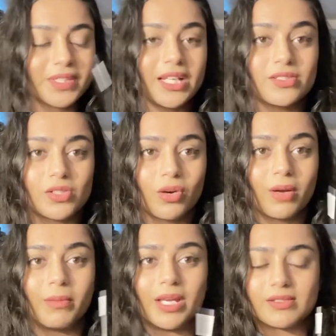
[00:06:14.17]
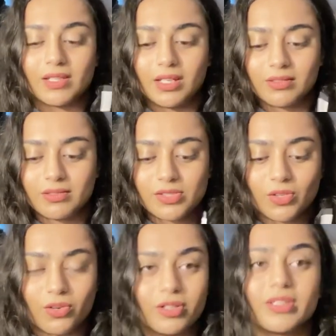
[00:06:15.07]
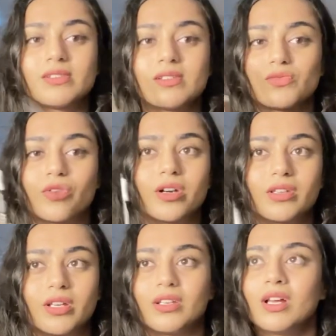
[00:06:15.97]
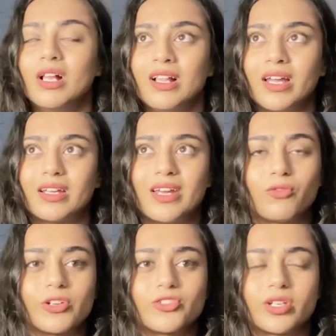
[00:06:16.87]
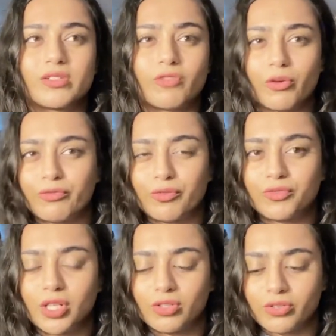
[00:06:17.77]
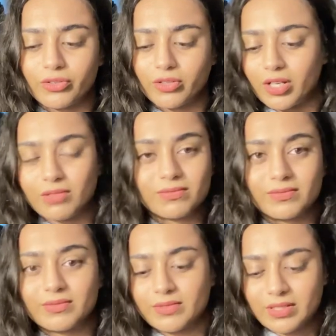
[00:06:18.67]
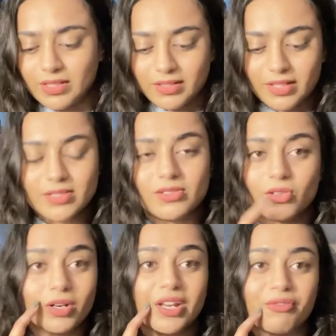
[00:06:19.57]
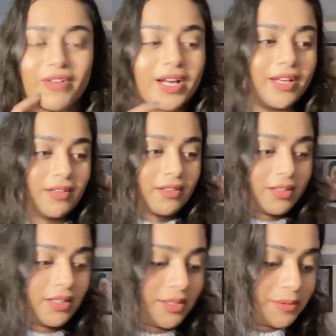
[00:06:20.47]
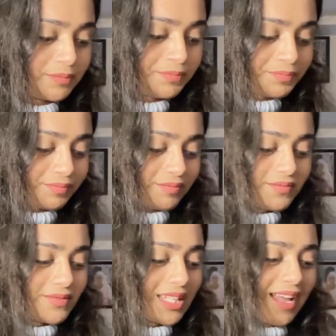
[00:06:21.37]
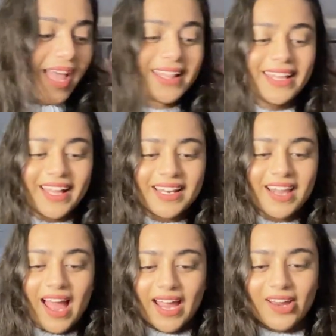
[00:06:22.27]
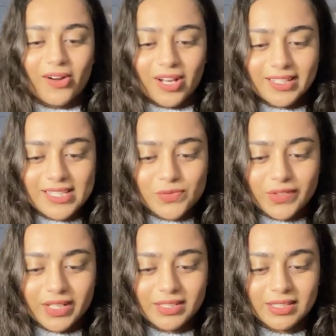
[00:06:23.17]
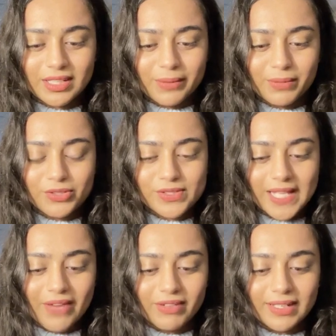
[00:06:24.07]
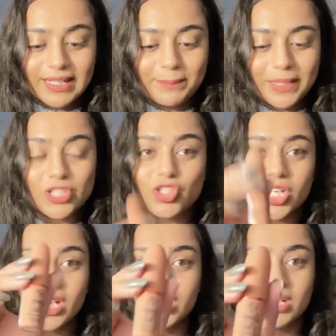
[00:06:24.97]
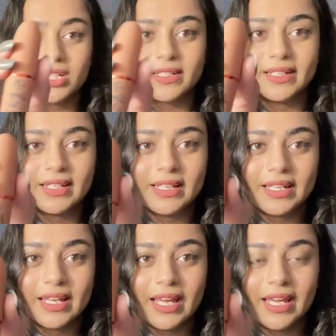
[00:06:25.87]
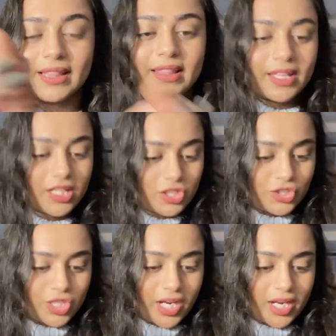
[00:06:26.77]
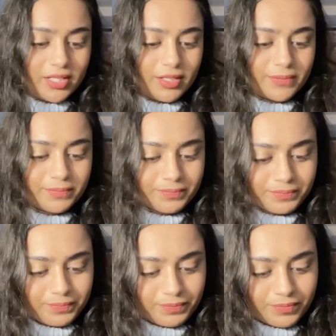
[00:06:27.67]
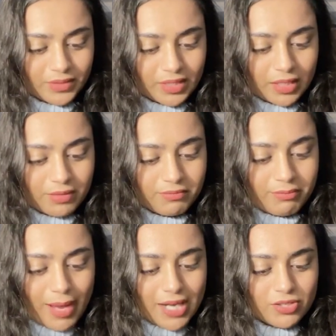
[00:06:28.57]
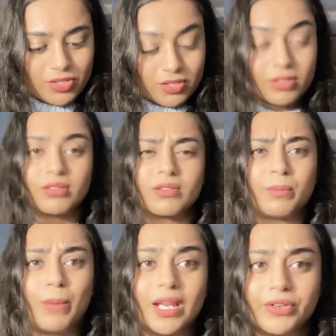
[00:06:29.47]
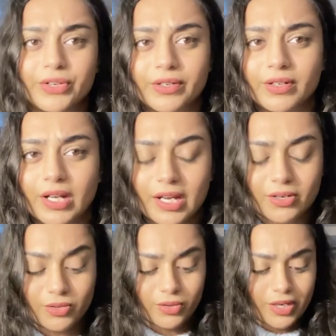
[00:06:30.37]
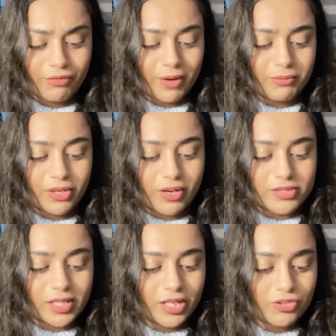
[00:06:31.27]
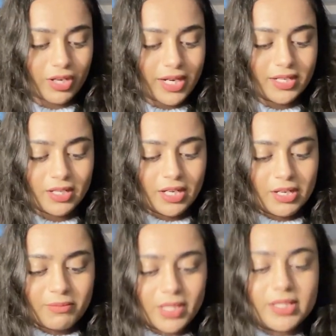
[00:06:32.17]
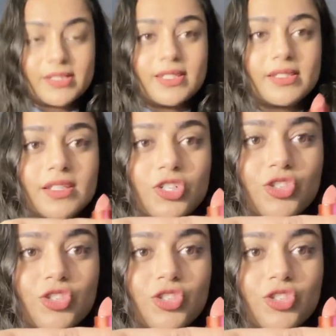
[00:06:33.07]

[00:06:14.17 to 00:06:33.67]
it's so amazing so this is worth it like it was just for 15 krona that's totally fine and then i got this one the W7 lippy chick in the shade banter Banter. I don't know if I'm pronouncing it right. But this is the